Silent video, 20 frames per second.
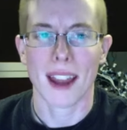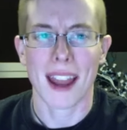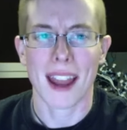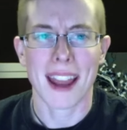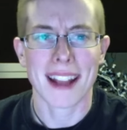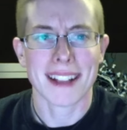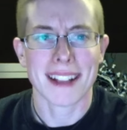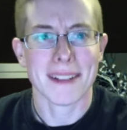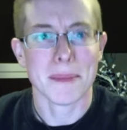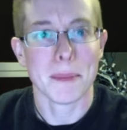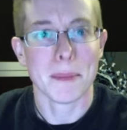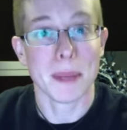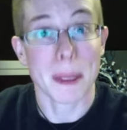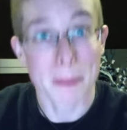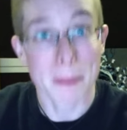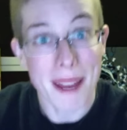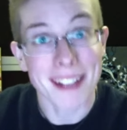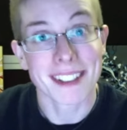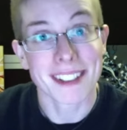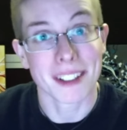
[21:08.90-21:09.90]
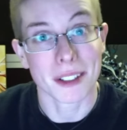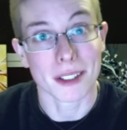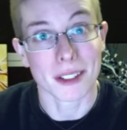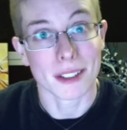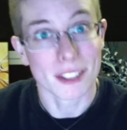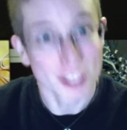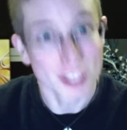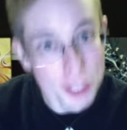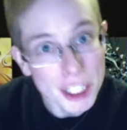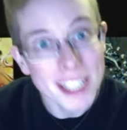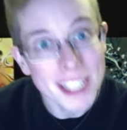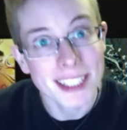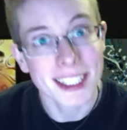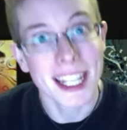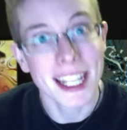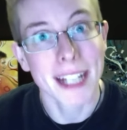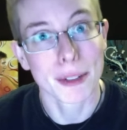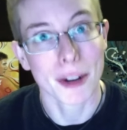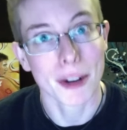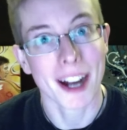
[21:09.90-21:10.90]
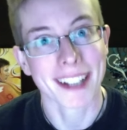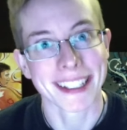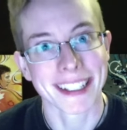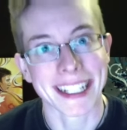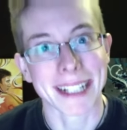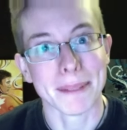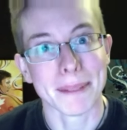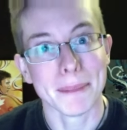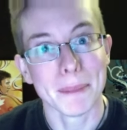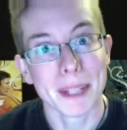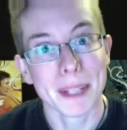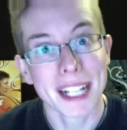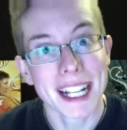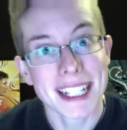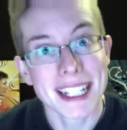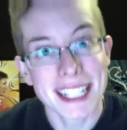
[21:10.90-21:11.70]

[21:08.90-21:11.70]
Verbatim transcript: And be mental, just like Riley, because